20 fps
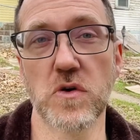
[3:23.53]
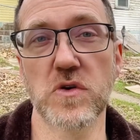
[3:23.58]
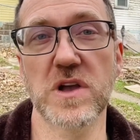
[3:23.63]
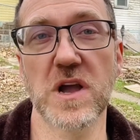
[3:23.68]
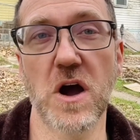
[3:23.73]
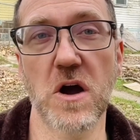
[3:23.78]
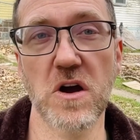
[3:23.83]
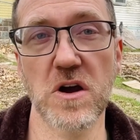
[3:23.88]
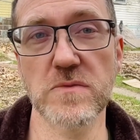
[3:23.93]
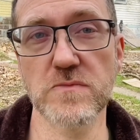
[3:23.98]

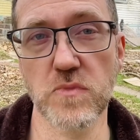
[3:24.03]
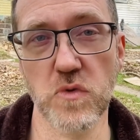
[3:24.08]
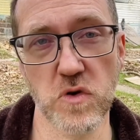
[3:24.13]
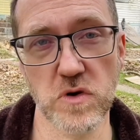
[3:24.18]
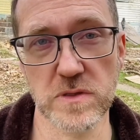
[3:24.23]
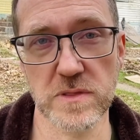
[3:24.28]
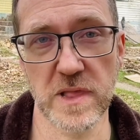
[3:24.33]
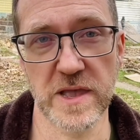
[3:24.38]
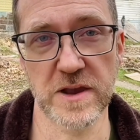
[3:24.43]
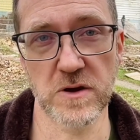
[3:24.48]

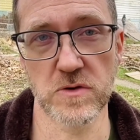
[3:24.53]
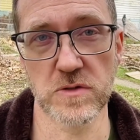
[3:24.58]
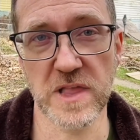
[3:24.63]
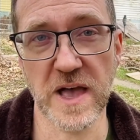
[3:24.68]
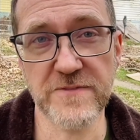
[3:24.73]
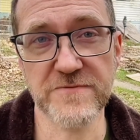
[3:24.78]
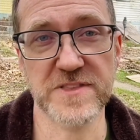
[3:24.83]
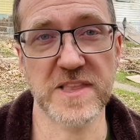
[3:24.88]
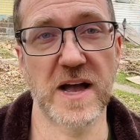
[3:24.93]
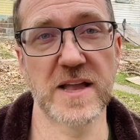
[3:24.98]
cardboard layer
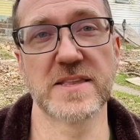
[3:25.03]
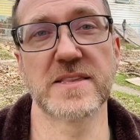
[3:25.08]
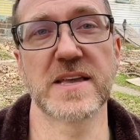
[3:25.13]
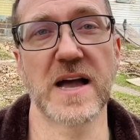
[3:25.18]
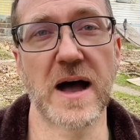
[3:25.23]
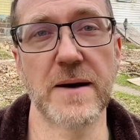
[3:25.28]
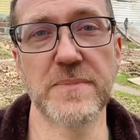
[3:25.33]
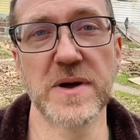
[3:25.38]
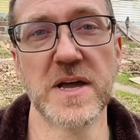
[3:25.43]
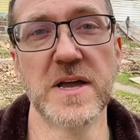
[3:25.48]
left on
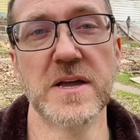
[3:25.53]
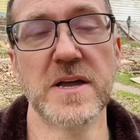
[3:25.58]
top